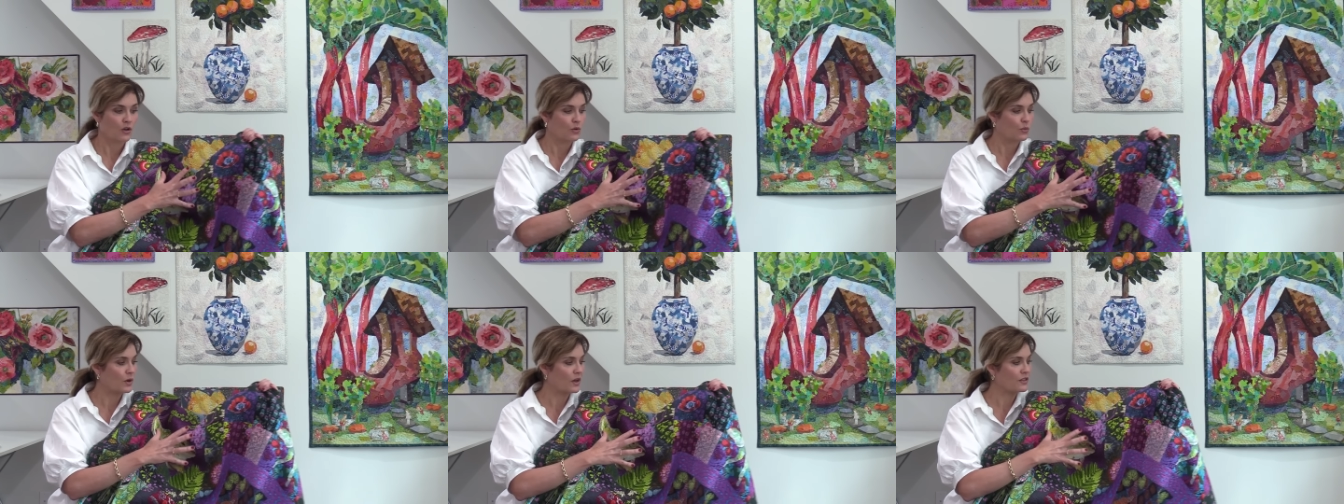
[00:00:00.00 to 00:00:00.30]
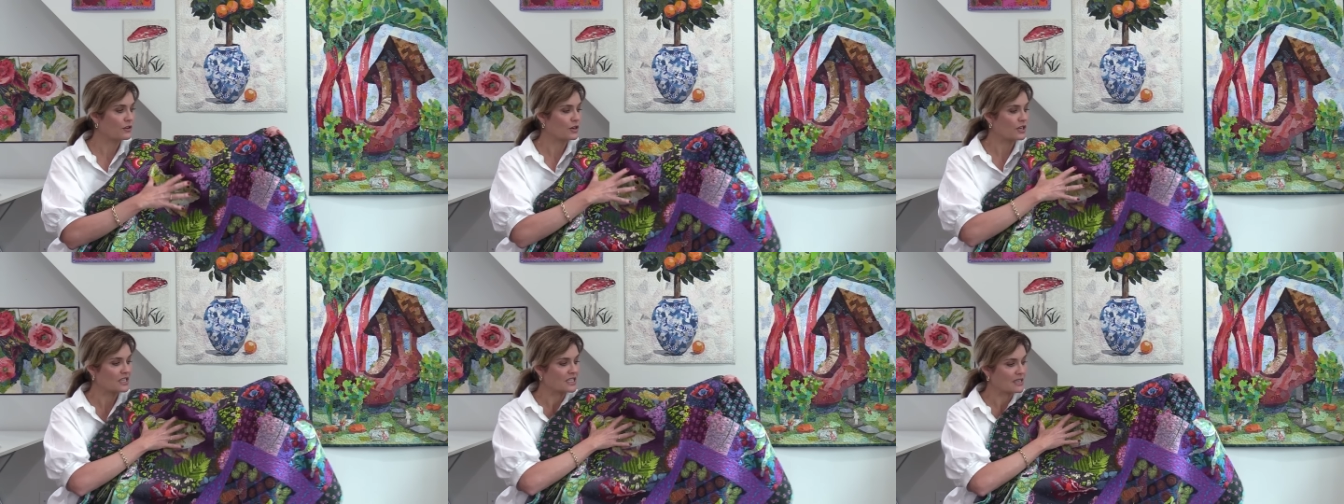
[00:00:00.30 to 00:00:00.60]

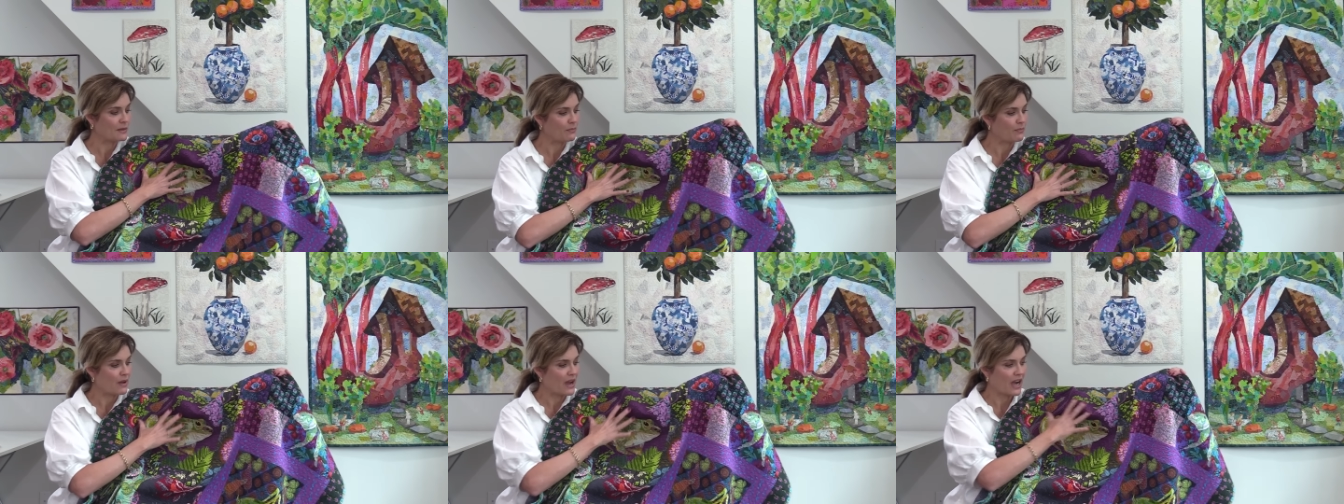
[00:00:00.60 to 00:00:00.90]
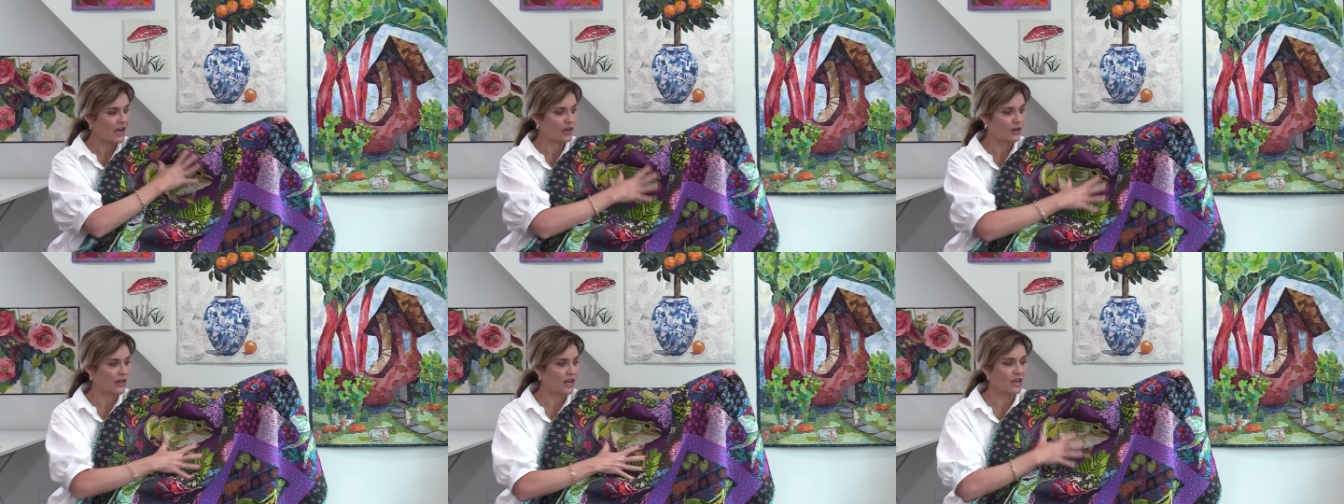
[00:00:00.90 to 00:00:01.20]
whether it's a
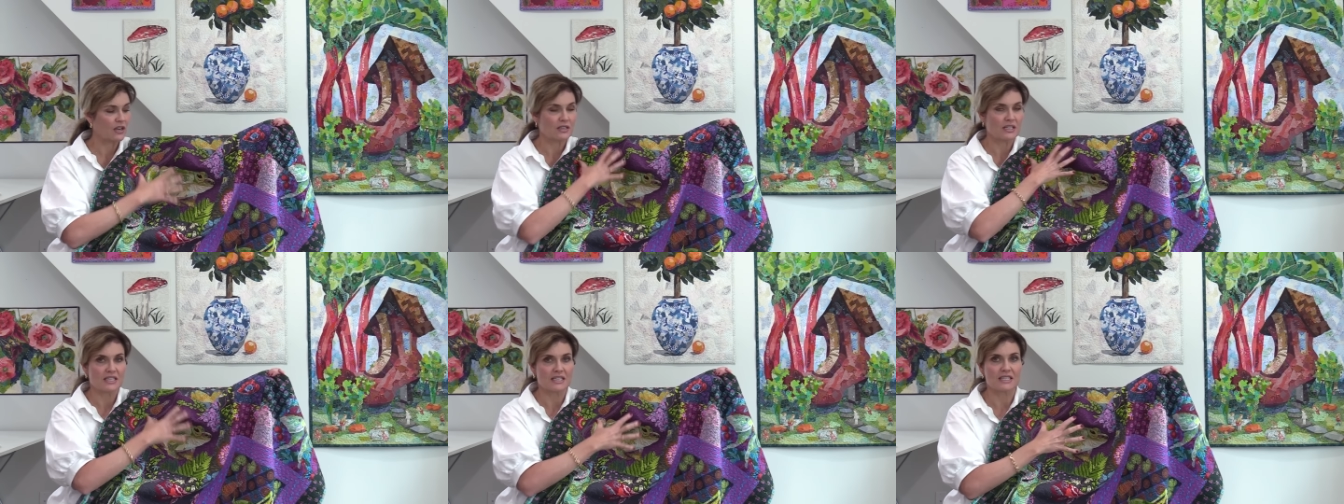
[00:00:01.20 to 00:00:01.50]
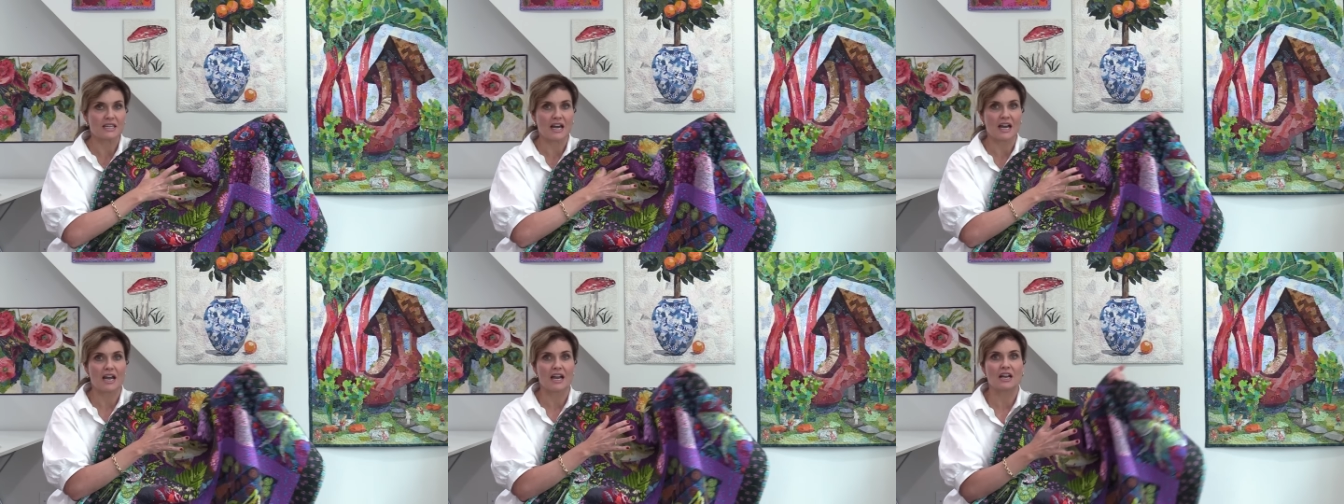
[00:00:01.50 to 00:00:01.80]
background
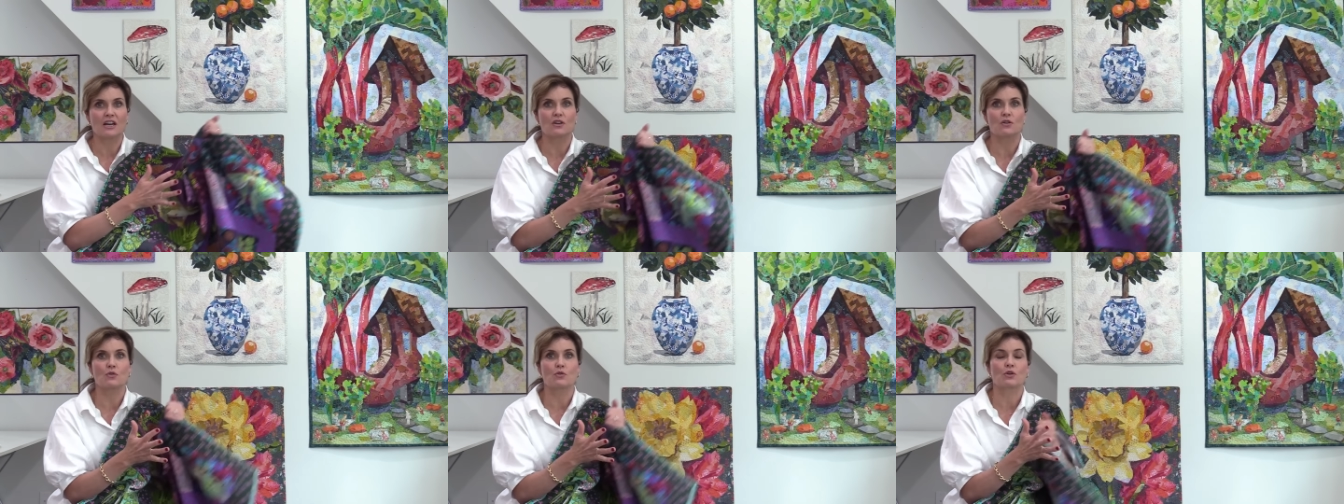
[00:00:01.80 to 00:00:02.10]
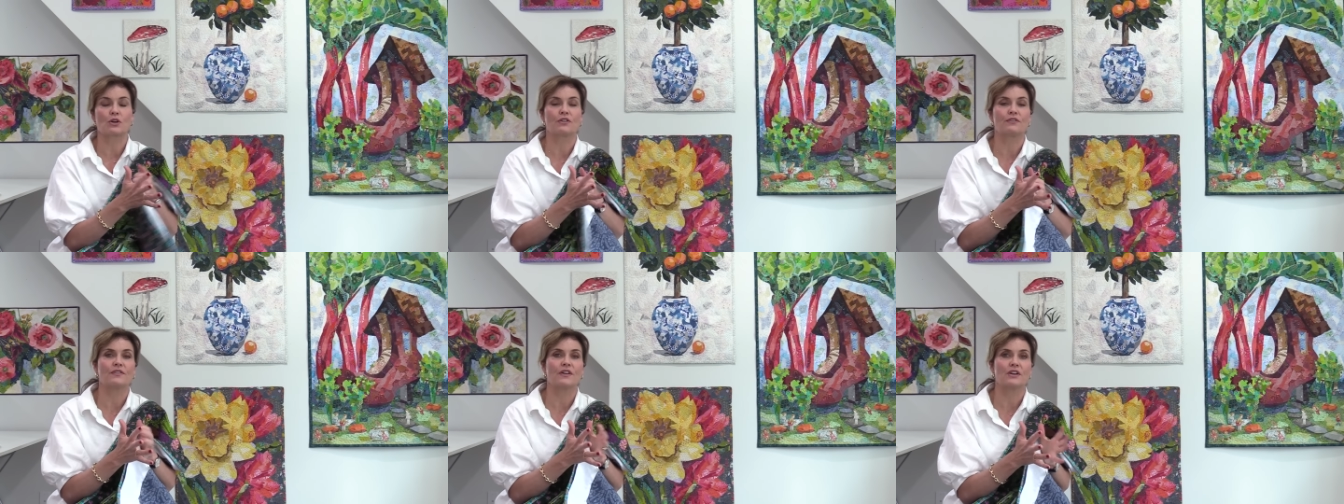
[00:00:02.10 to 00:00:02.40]
design
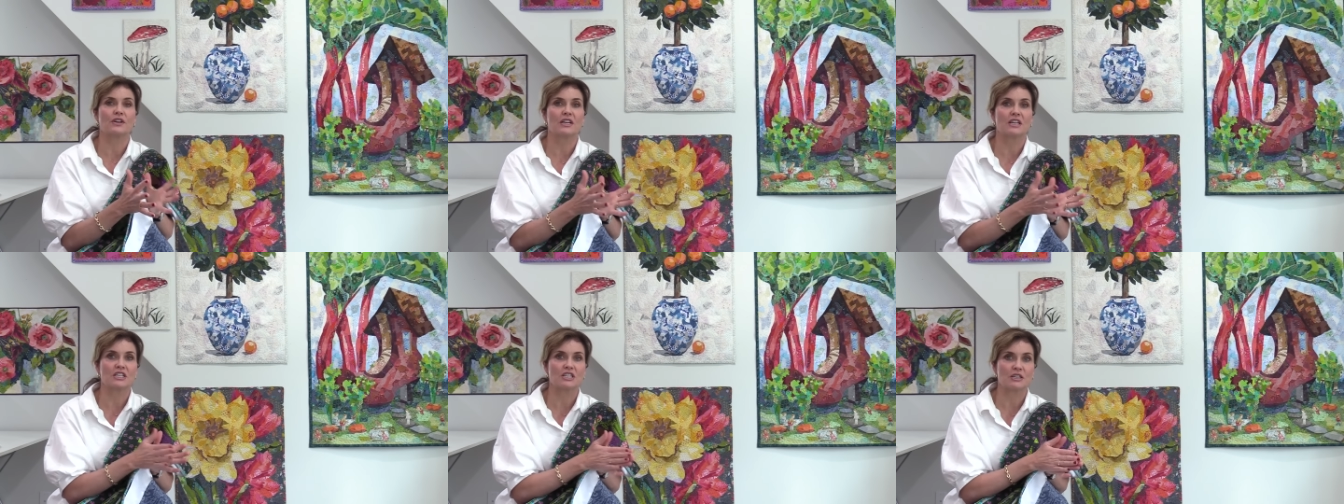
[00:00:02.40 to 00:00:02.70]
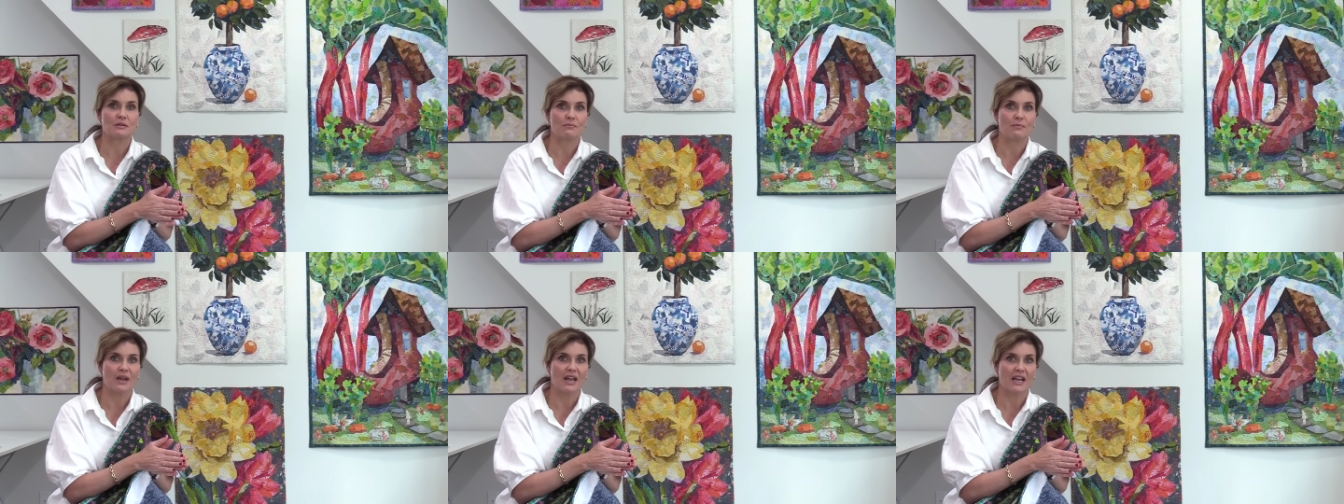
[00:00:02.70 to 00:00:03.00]
or a
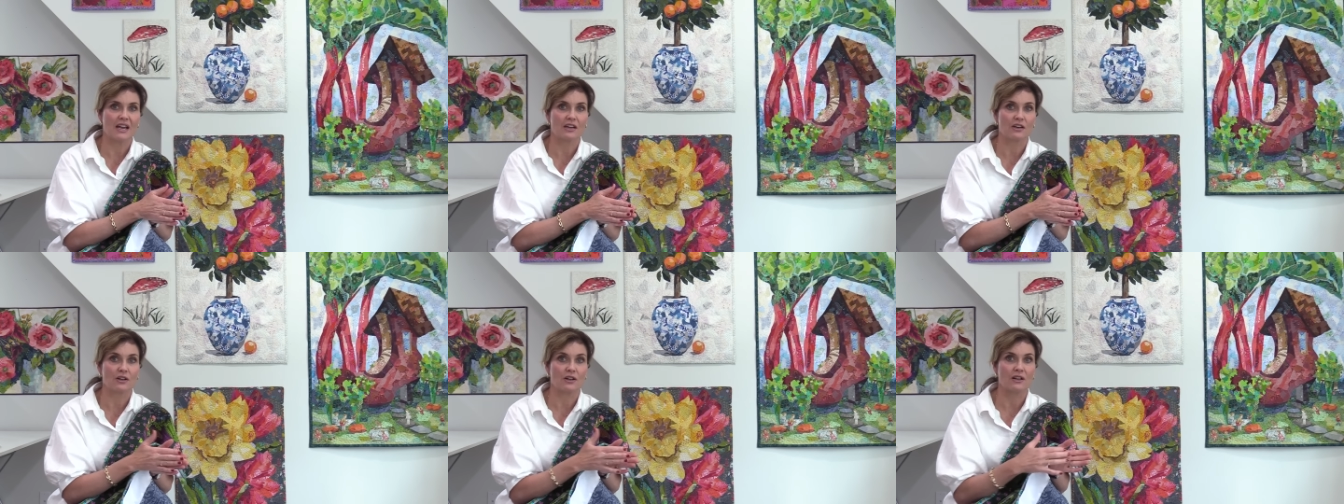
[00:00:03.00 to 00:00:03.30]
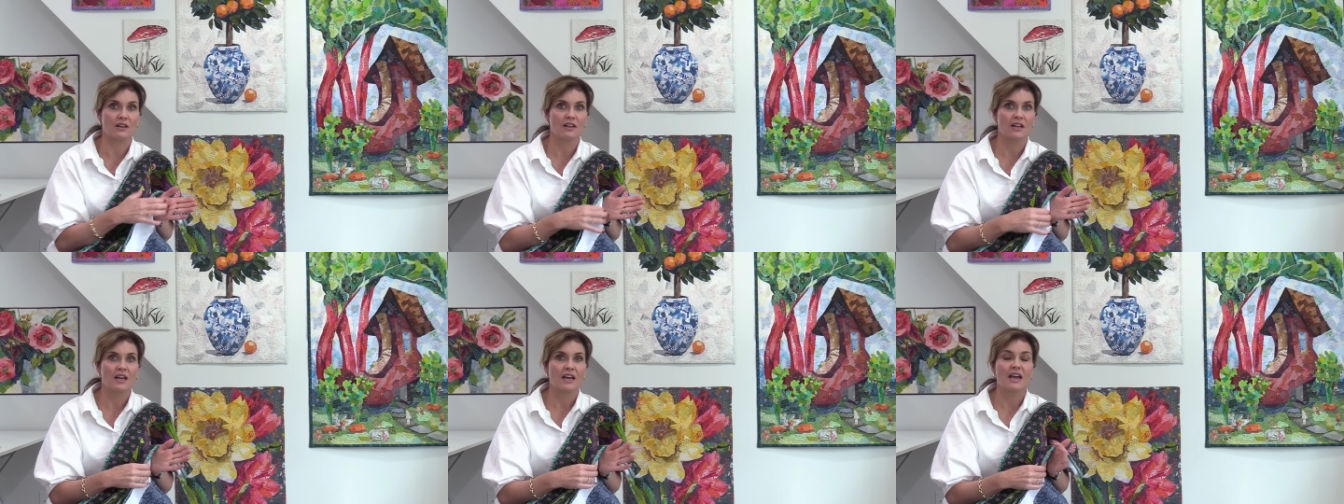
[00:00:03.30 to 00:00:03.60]
foundation
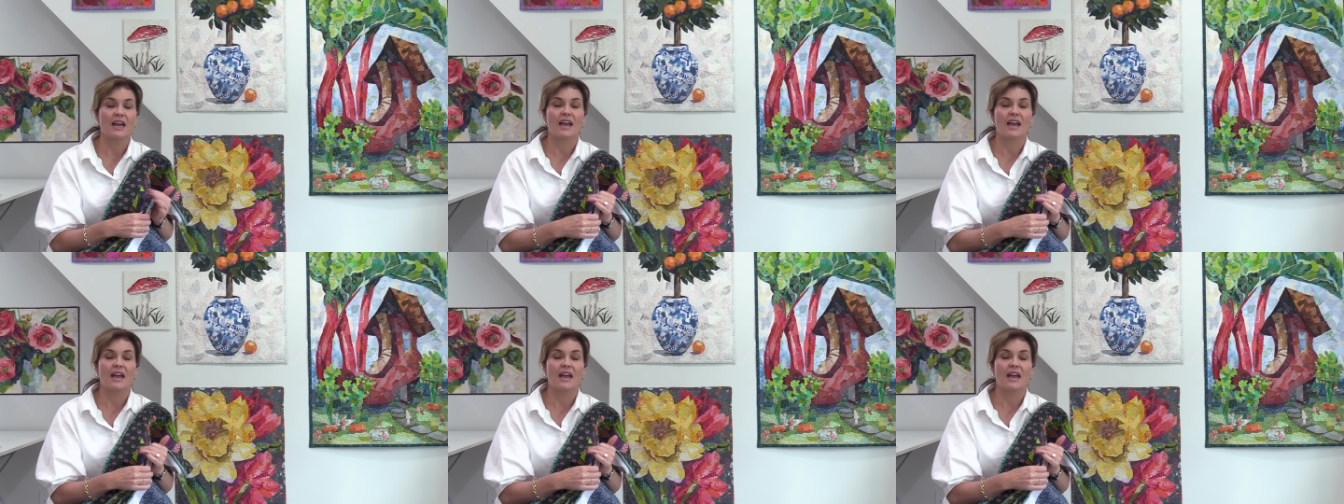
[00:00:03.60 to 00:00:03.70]
panel,